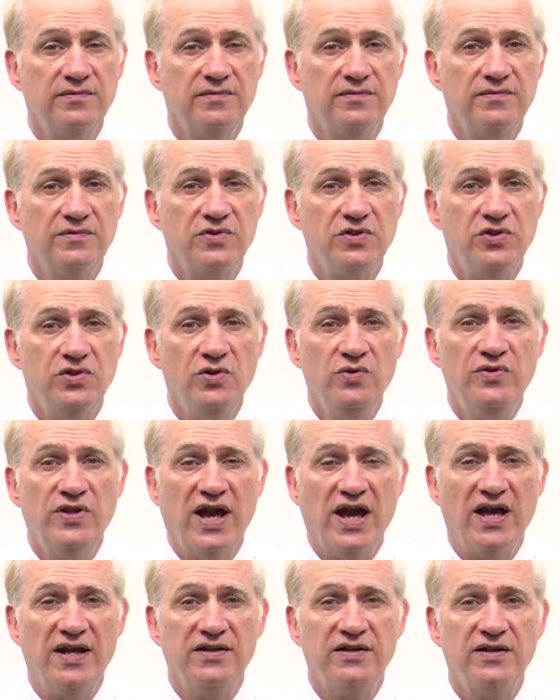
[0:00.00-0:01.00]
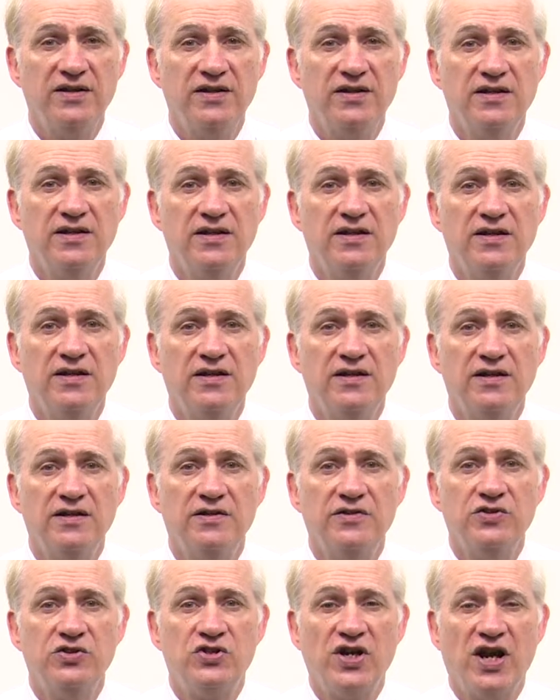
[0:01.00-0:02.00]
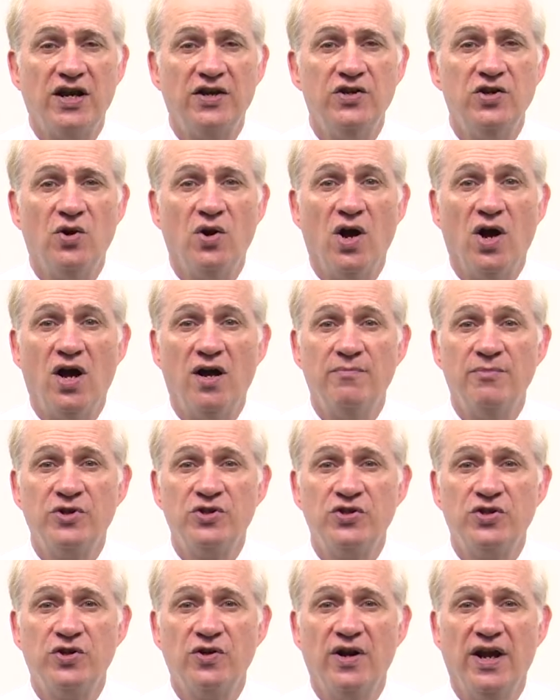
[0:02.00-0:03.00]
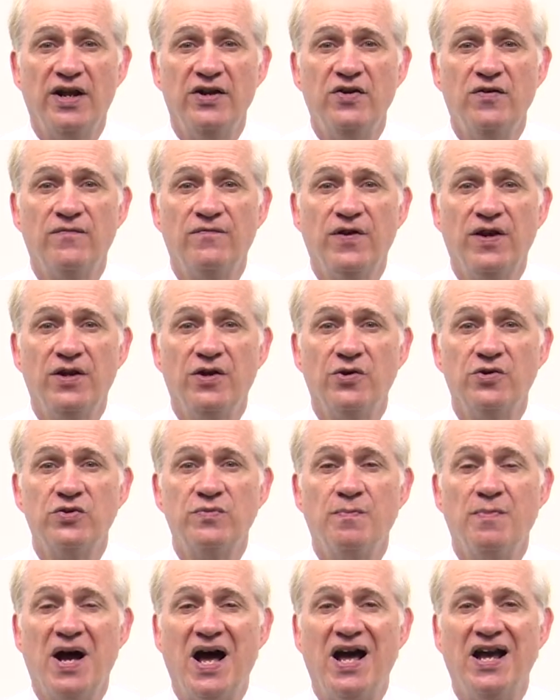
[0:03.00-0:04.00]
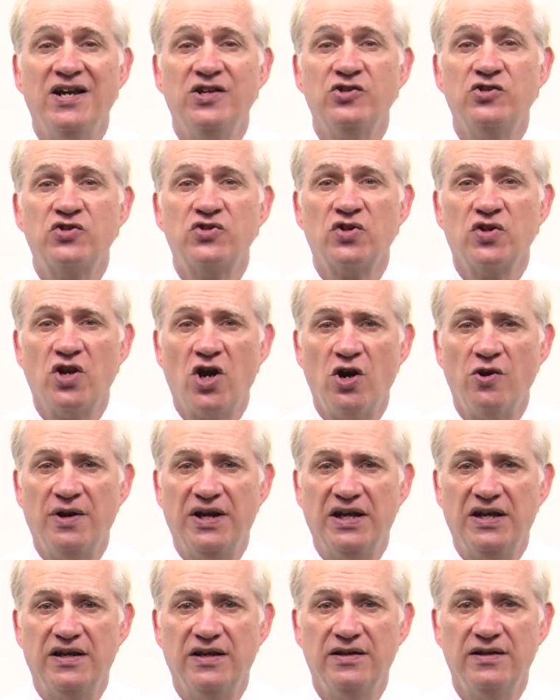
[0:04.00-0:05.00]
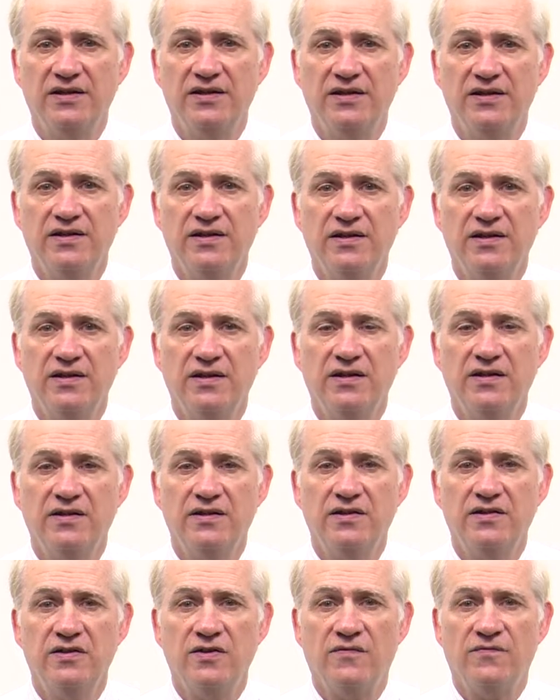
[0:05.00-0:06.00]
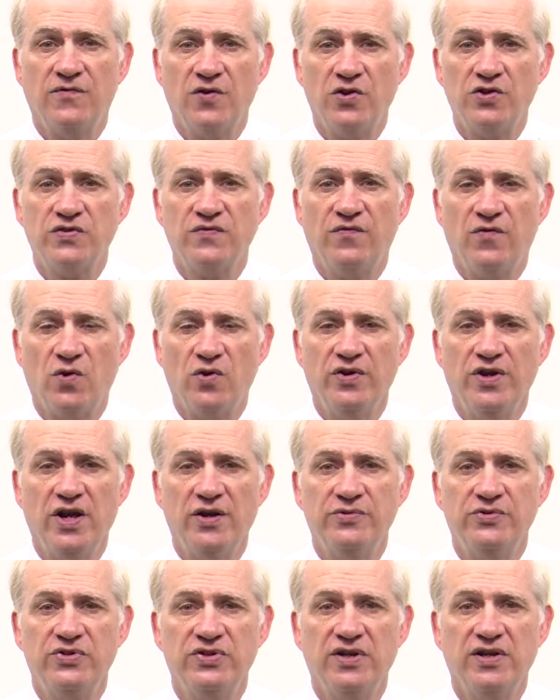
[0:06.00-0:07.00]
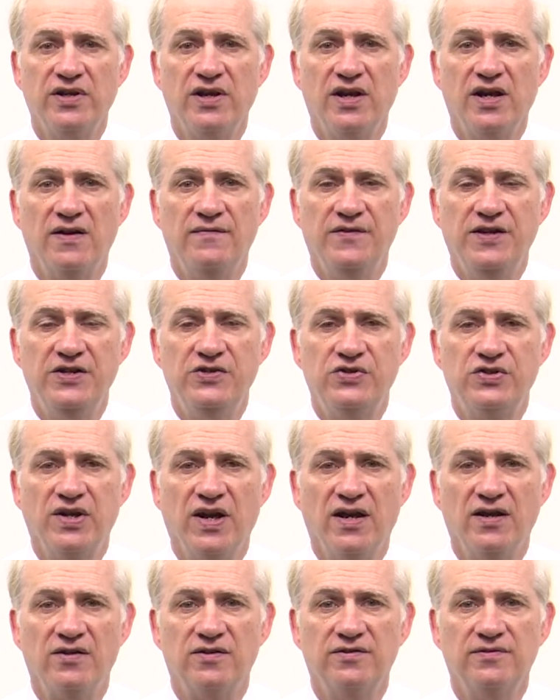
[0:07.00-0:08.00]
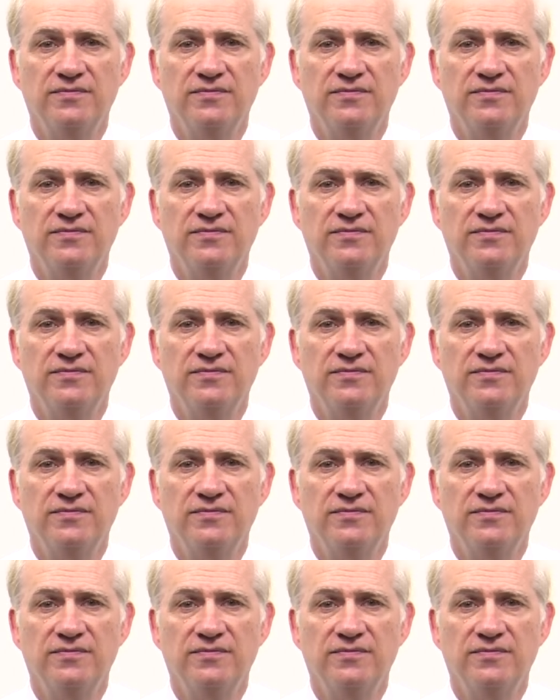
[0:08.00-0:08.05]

To do that, check your embouchure and your fingers by slurring the first 4 notes of each scale.